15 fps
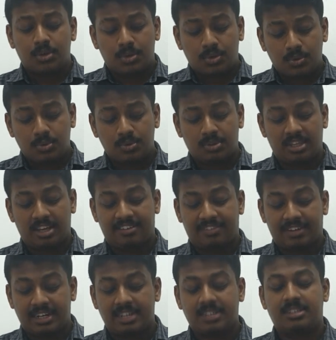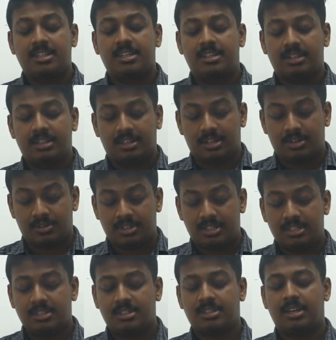to their financial
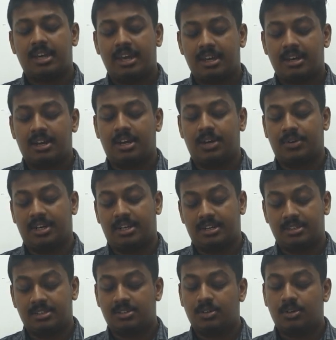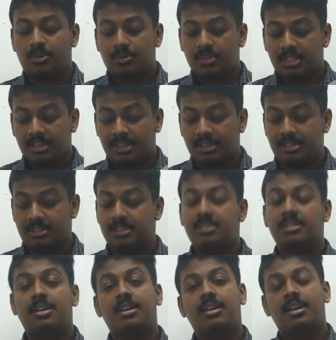accountants and auditors. Over the years,
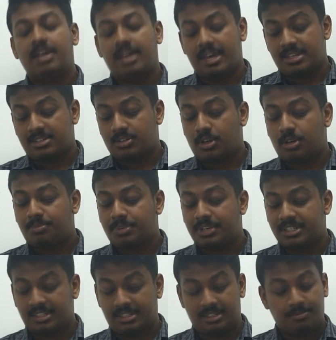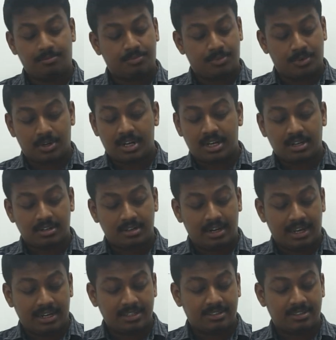as corporation product
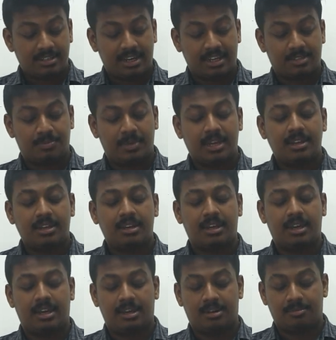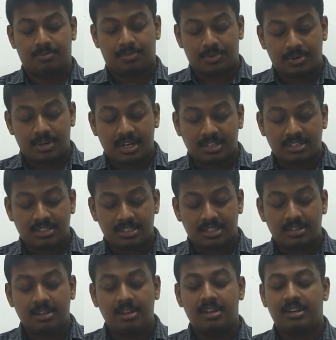lines expanded and
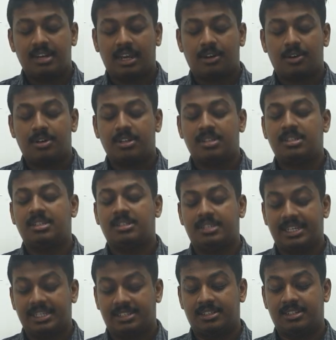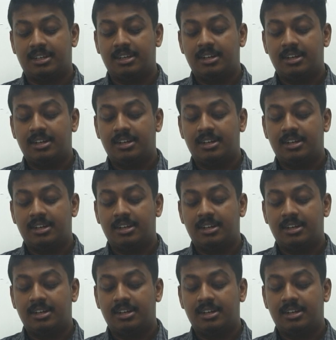production technology changed,